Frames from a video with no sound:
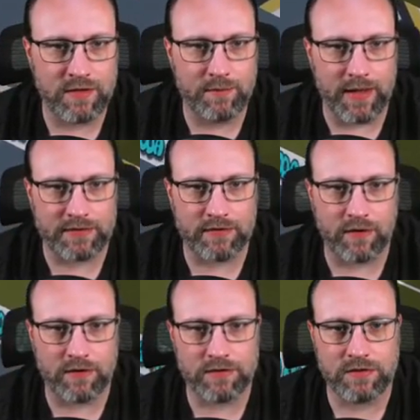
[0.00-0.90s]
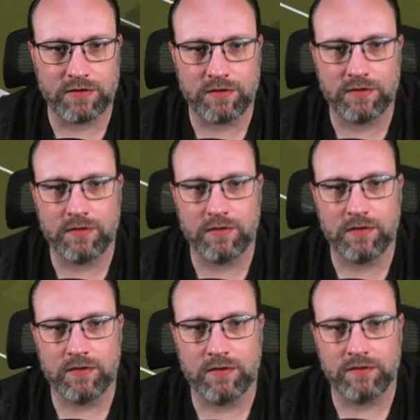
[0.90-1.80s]
back to Arslan,
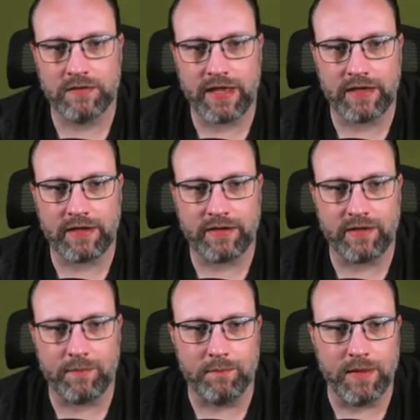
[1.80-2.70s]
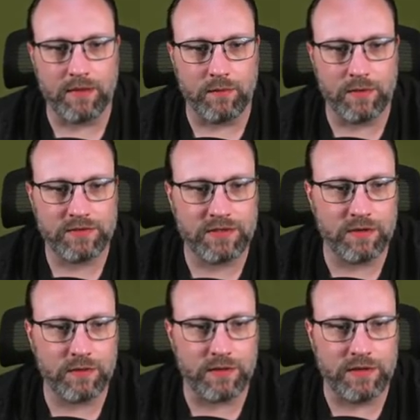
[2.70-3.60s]
taking it to the middle. What's he
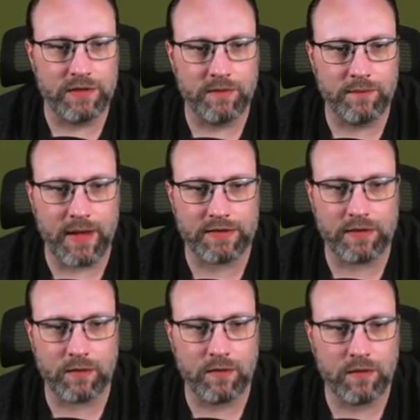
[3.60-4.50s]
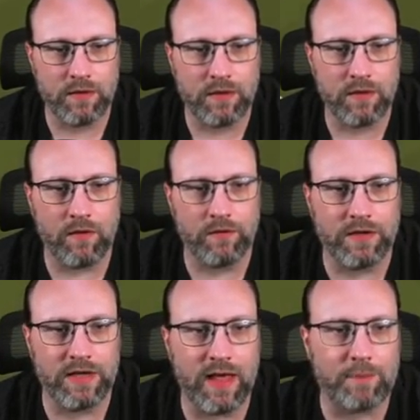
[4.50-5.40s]
doing? Magno over to
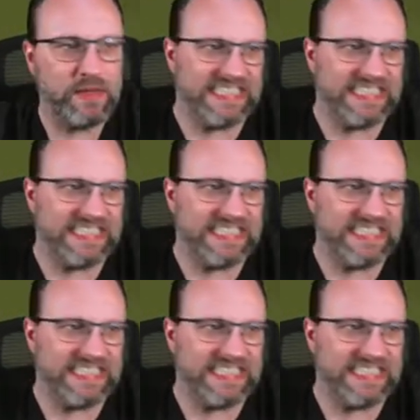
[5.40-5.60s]
Delap.